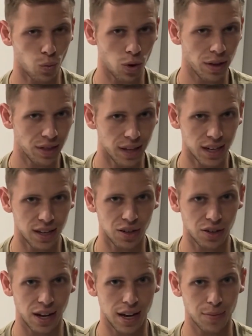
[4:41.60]
one thing in
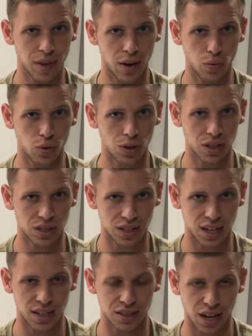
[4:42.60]
your game that really
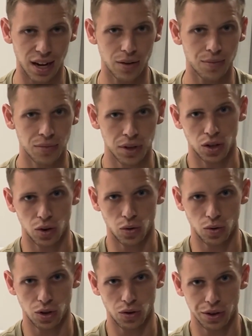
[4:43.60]
stands out. So
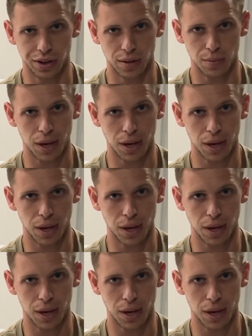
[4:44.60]
you're looking